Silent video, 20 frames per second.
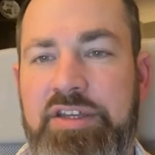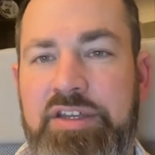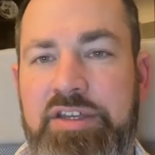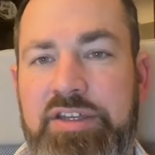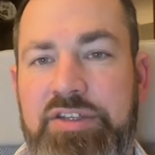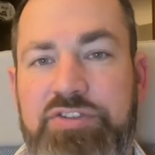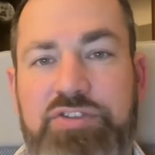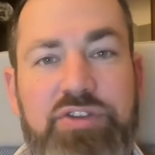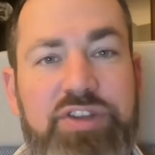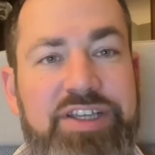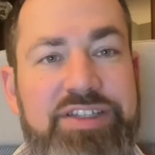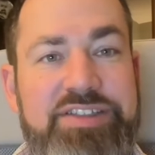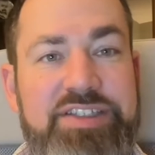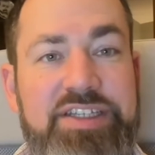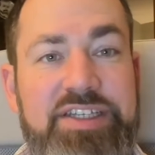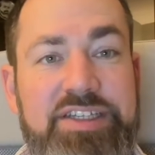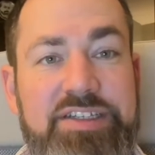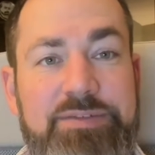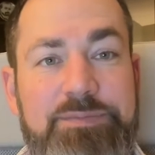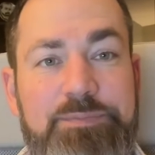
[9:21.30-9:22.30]
so that's
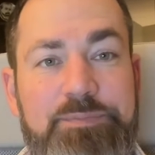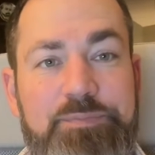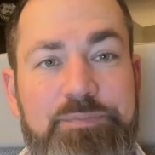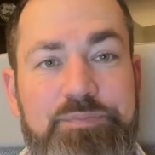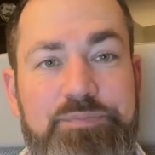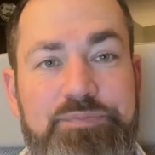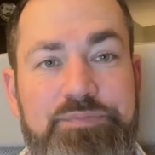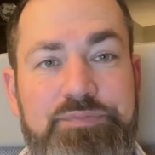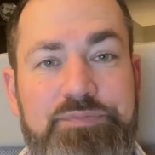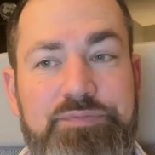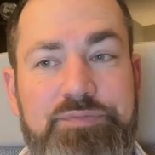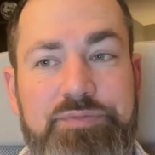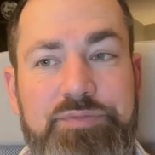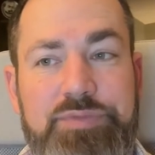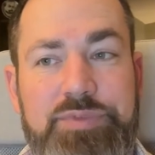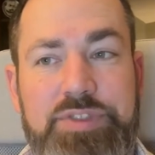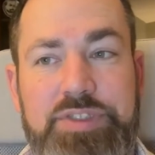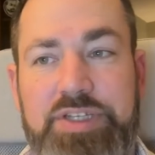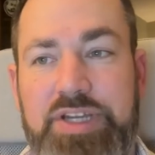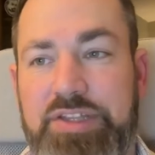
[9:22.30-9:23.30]
it.
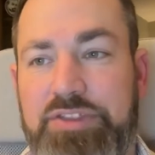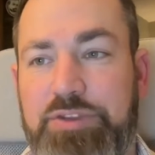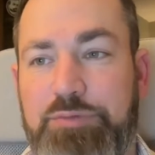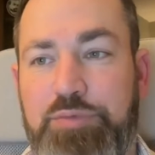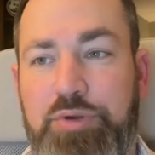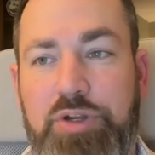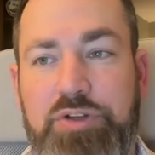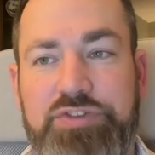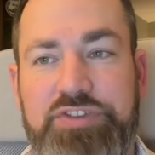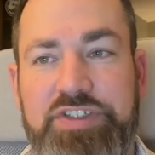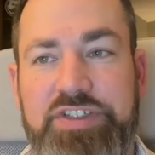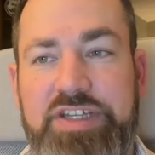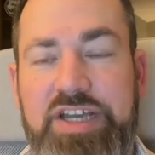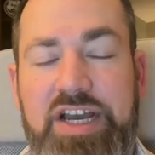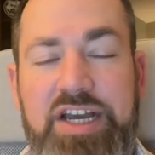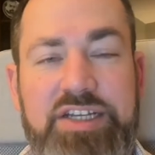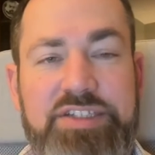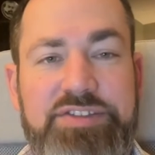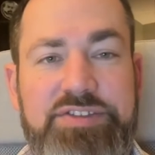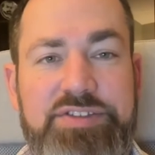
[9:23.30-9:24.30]
You got the pros and
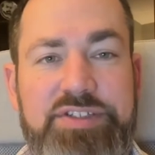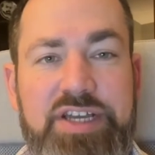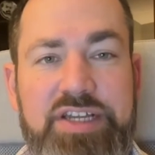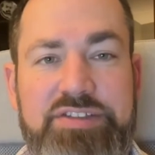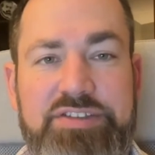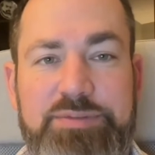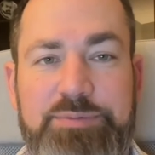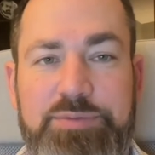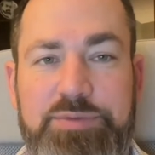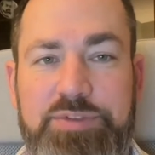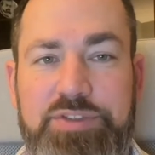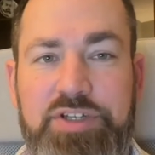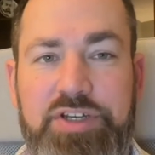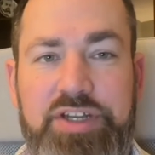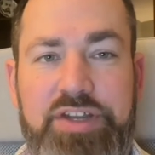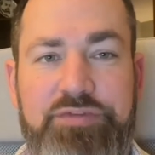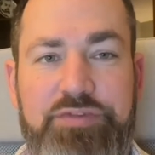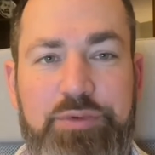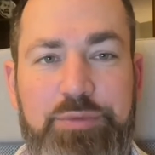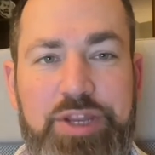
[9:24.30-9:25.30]
cons. You got some good
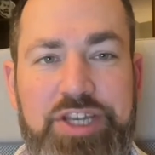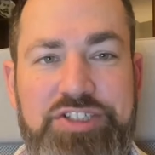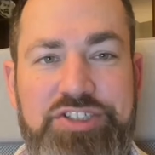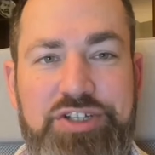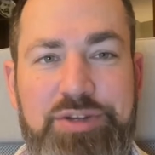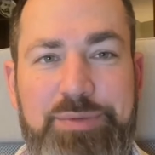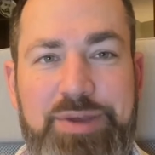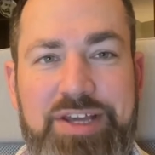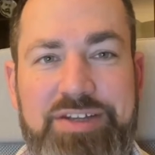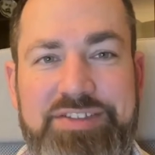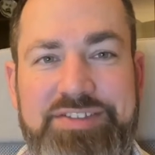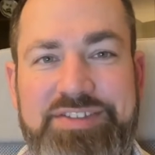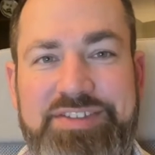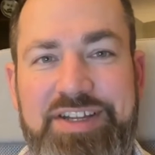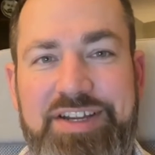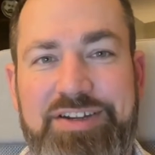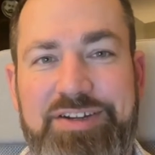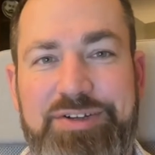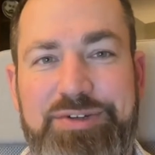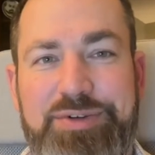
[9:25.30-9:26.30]
information about
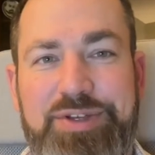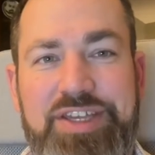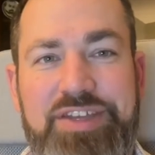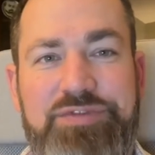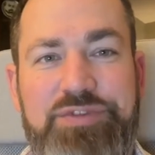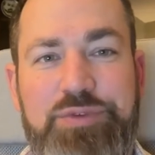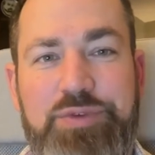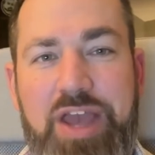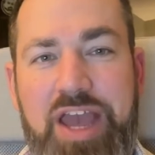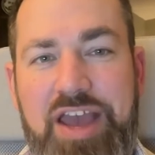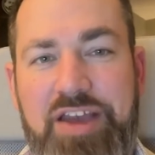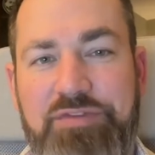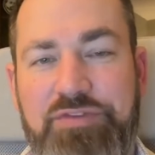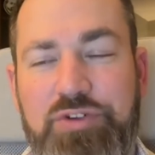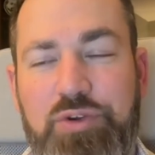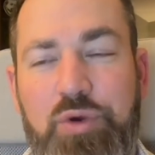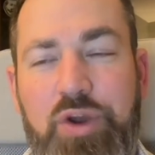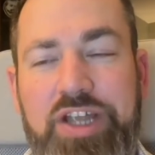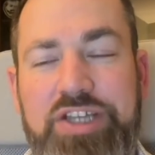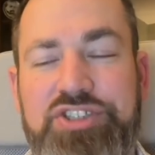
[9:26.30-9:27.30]
Estero. If you have
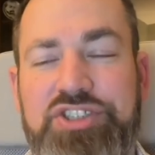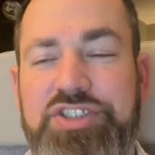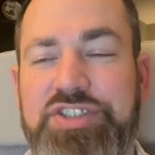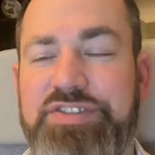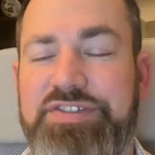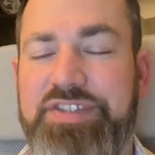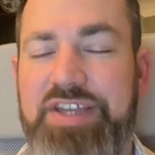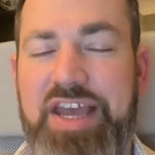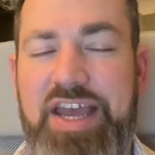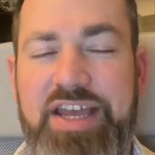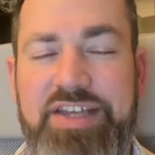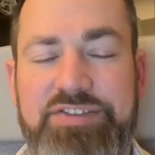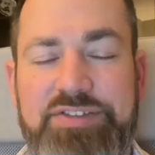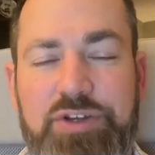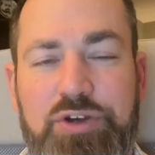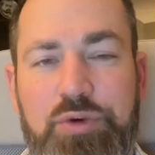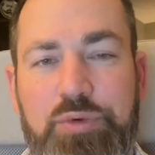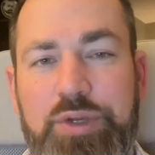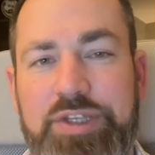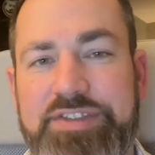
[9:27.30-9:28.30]
questions, as
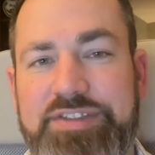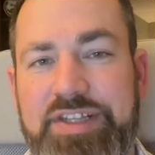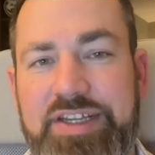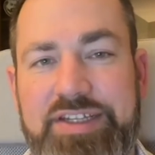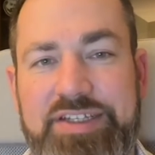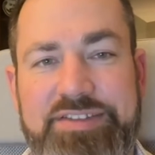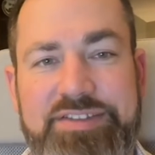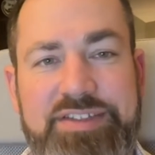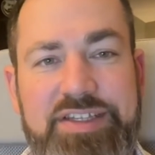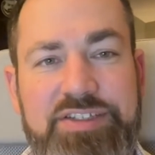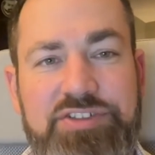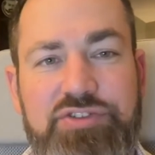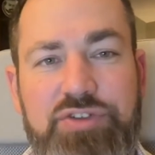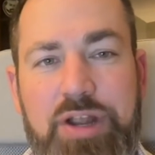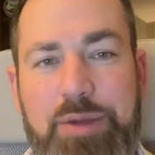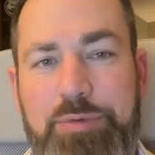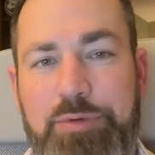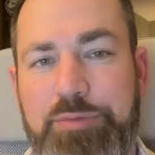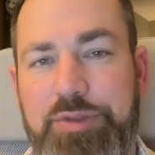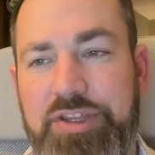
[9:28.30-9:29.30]
always, like I said,
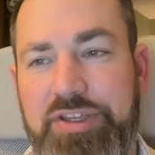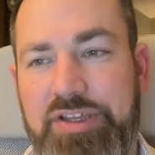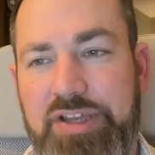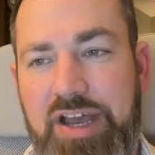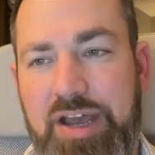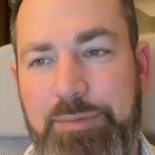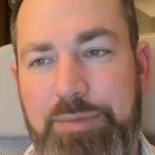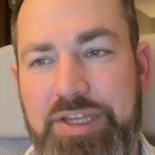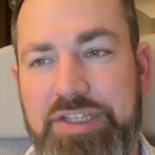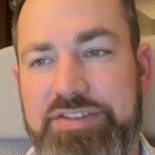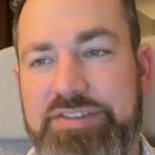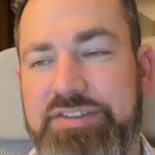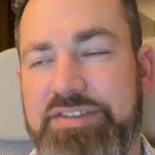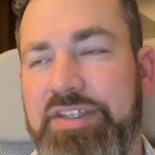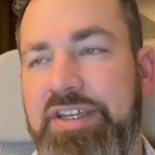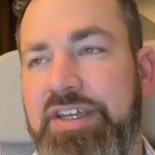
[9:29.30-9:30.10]
drop them in the comments.